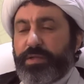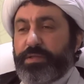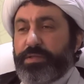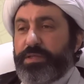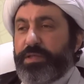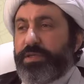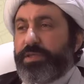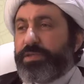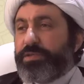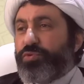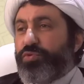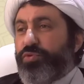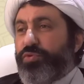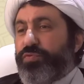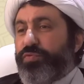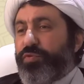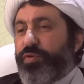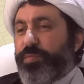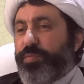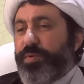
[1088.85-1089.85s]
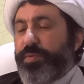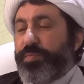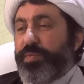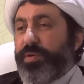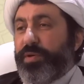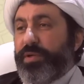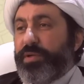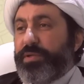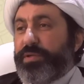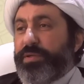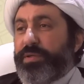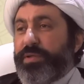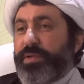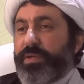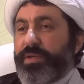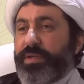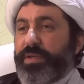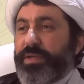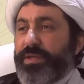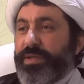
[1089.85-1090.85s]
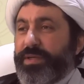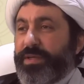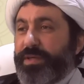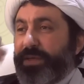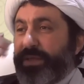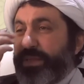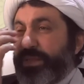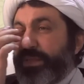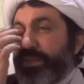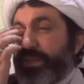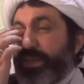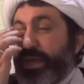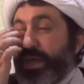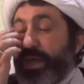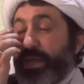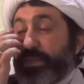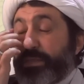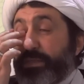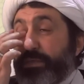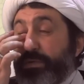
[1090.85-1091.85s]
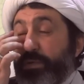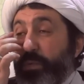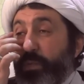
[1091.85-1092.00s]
This is good for people that